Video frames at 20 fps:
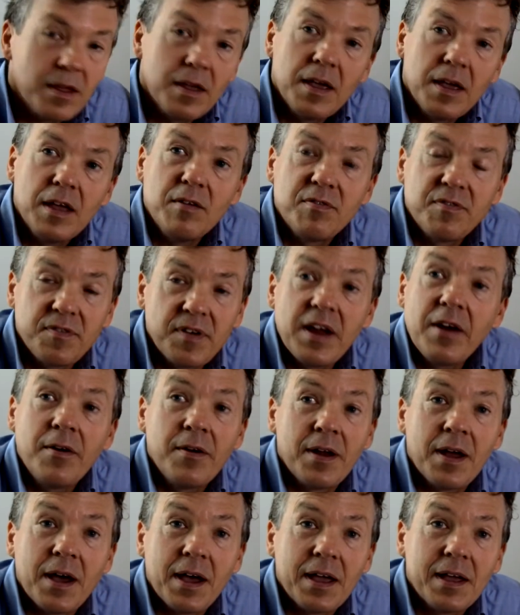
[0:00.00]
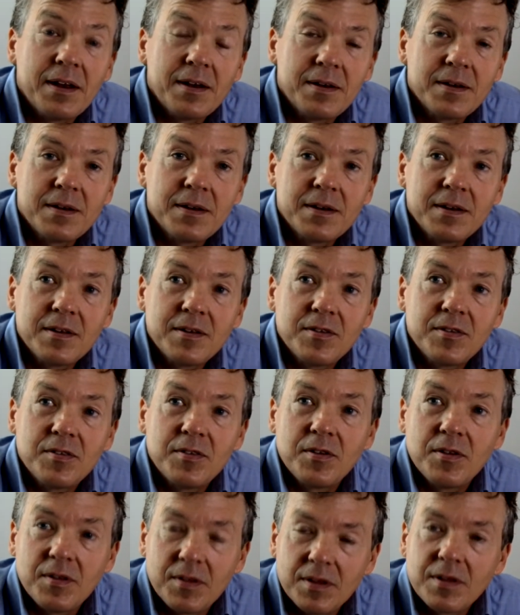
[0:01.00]
in Fahrenheit?
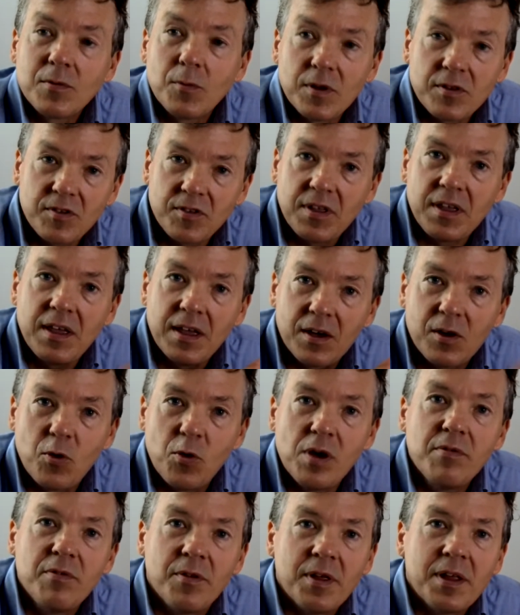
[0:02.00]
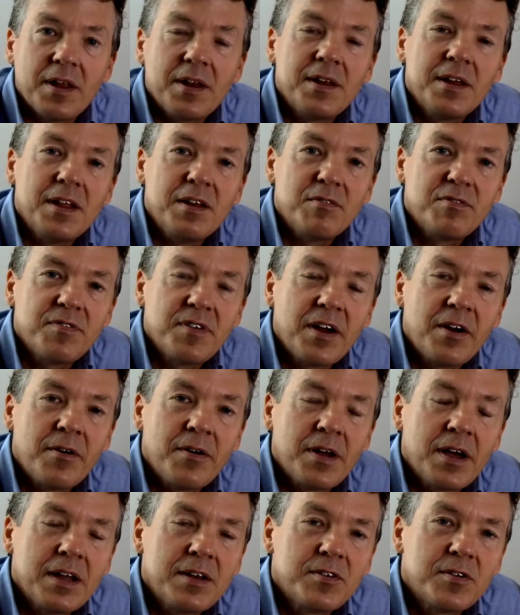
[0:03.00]
What's the equivalent in
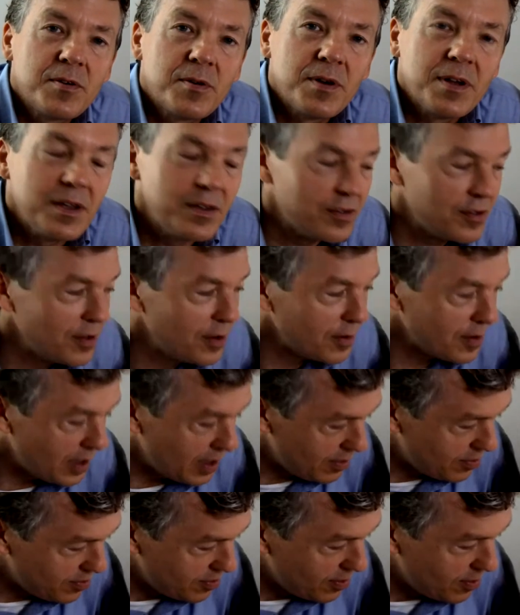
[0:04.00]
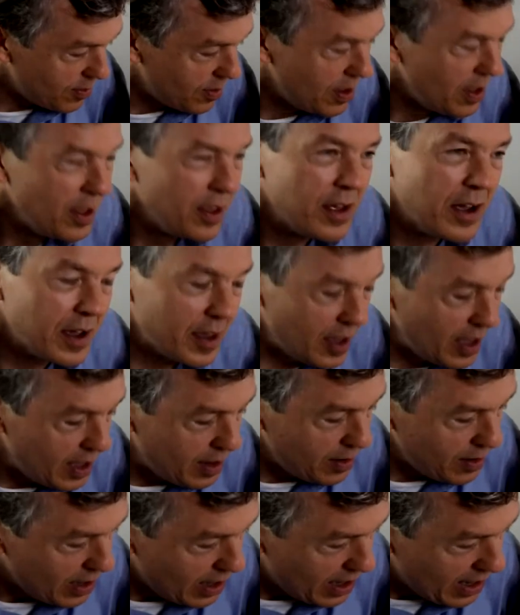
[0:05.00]
Fahrenheit degrees? Okay, so
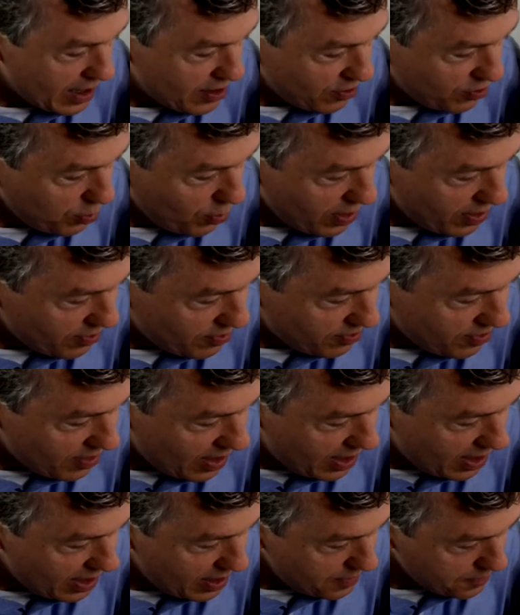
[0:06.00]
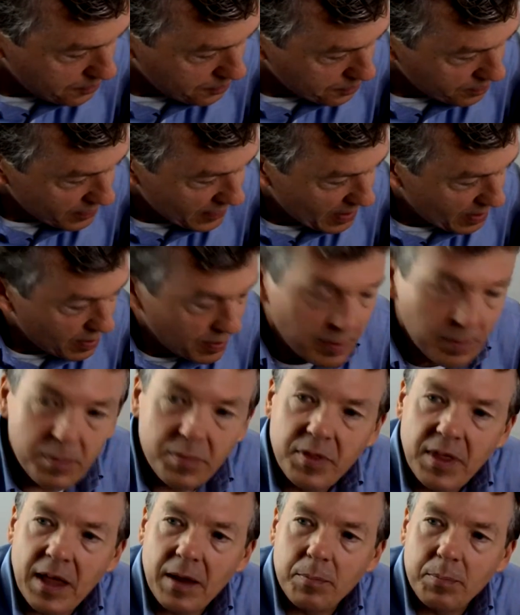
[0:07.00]
again, I just want to say
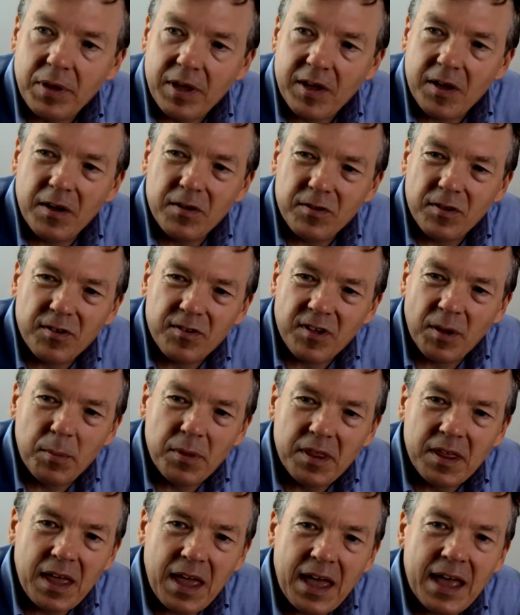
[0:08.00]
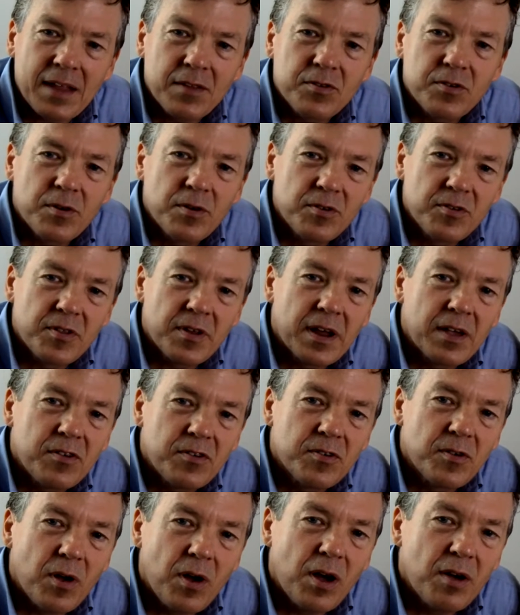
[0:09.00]
that because of some of the answers that I
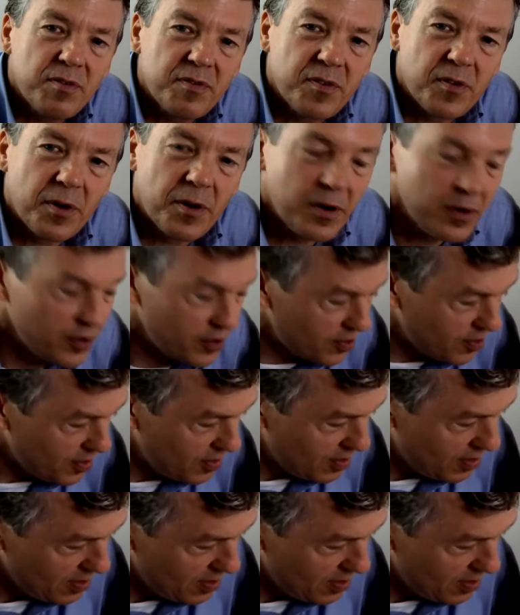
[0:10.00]
saw first,